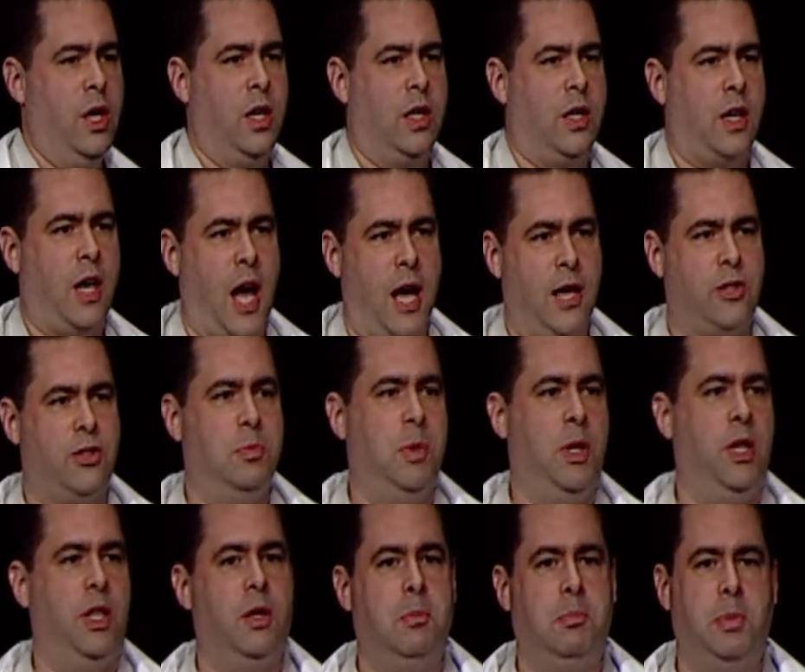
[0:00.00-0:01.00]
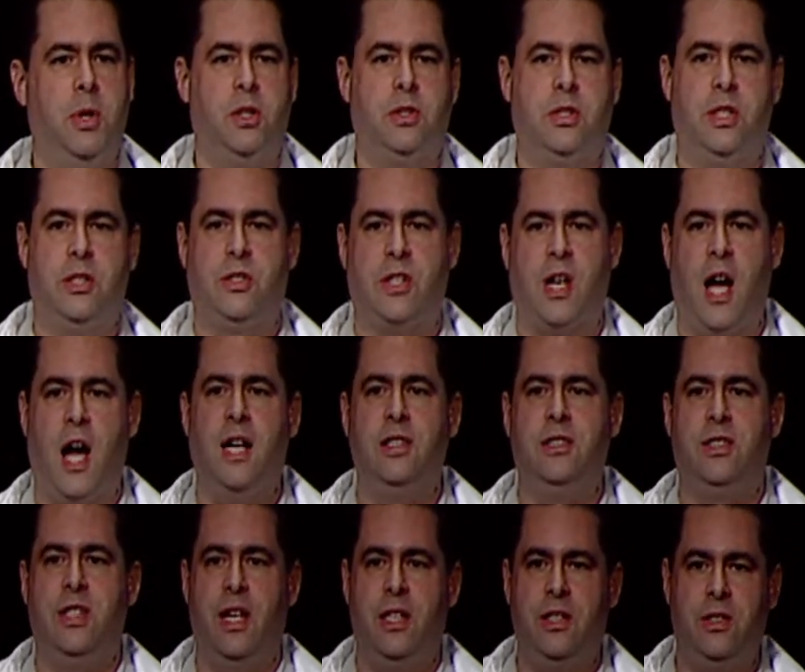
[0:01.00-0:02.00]
Cox Media built its
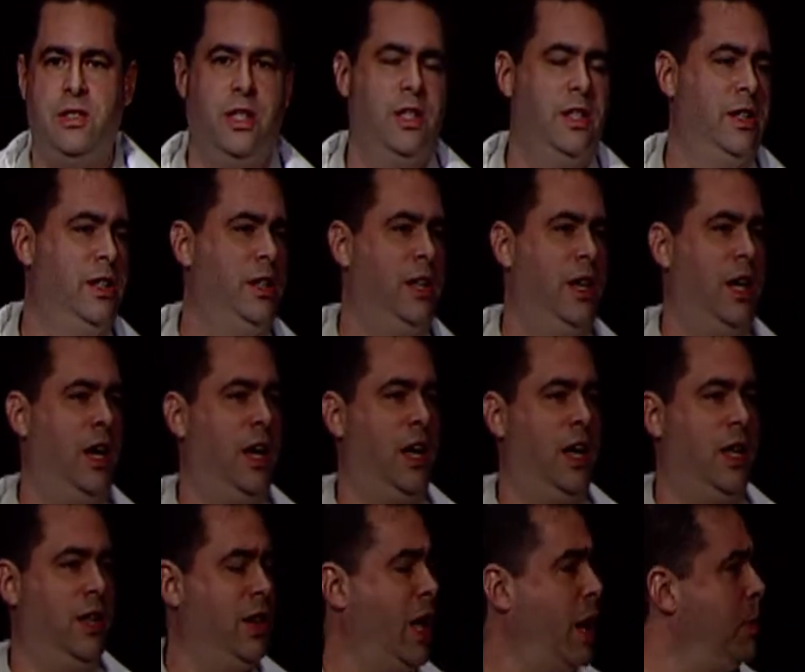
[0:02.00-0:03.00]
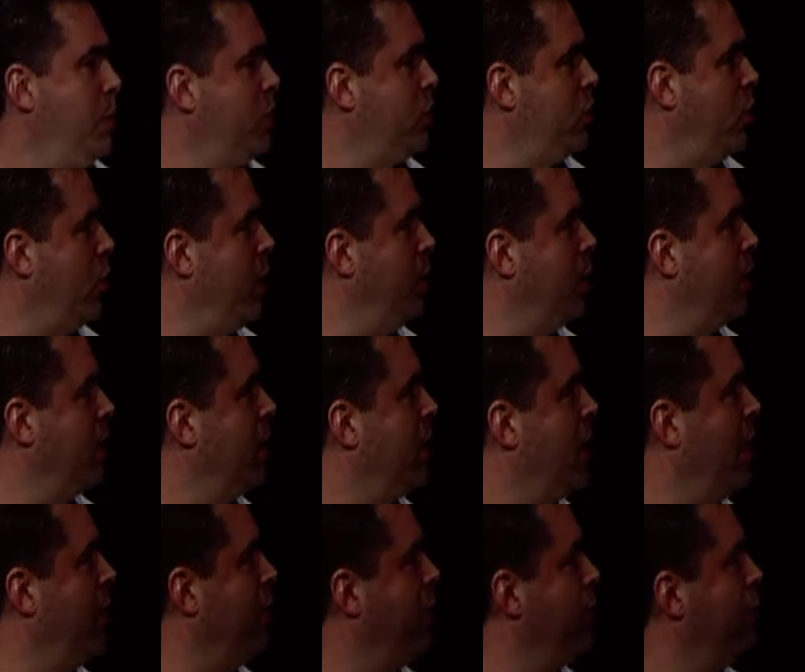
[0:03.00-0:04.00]
content laboratory, we're going to
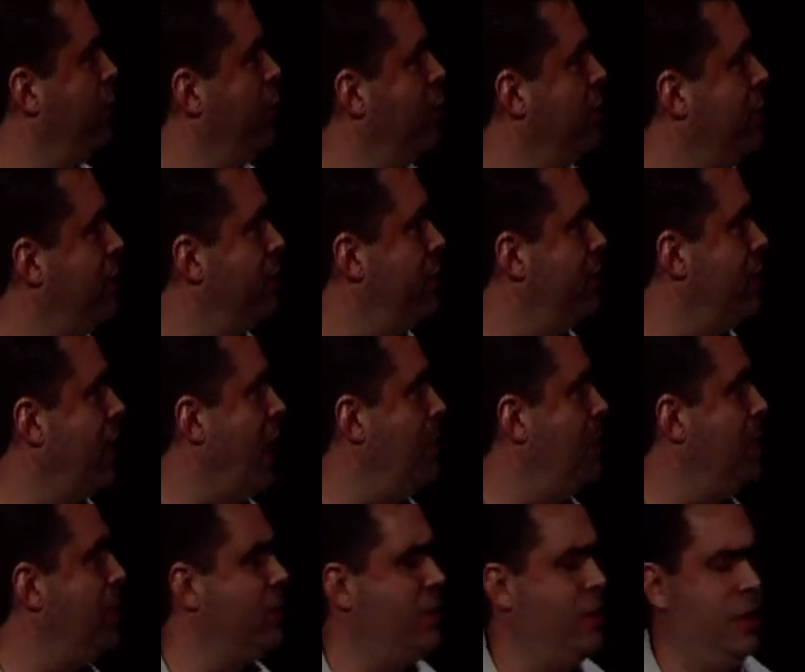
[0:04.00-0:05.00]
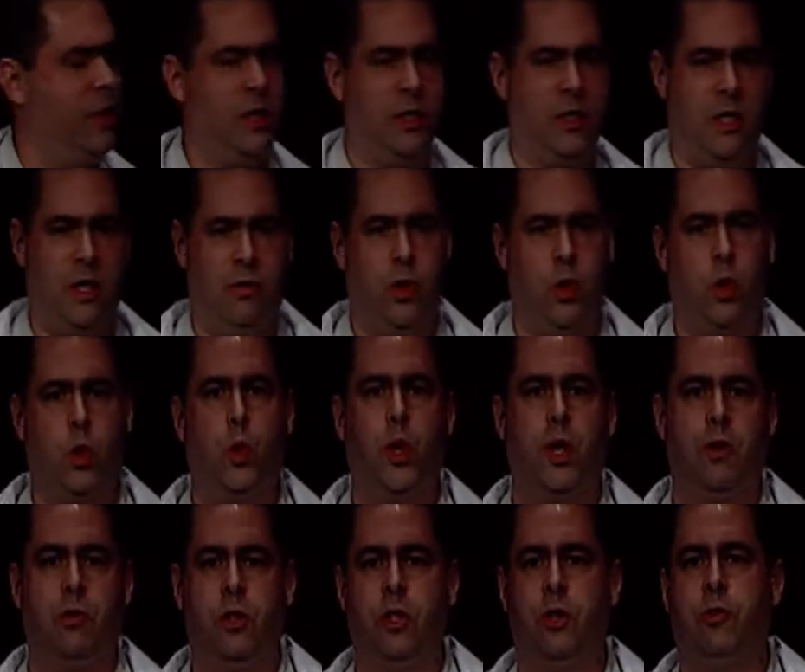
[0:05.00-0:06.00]
cover a few different topics to give you a
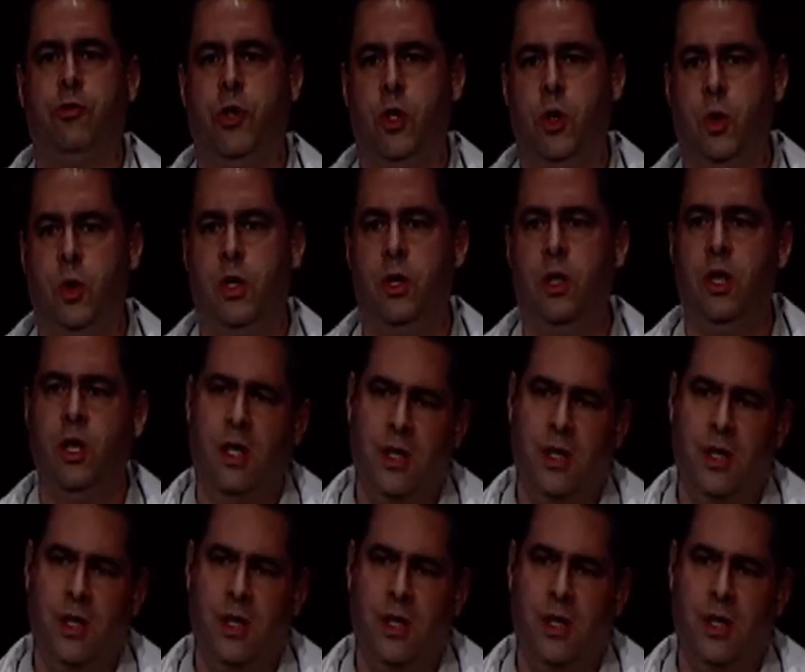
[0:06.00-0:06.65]
quick little view in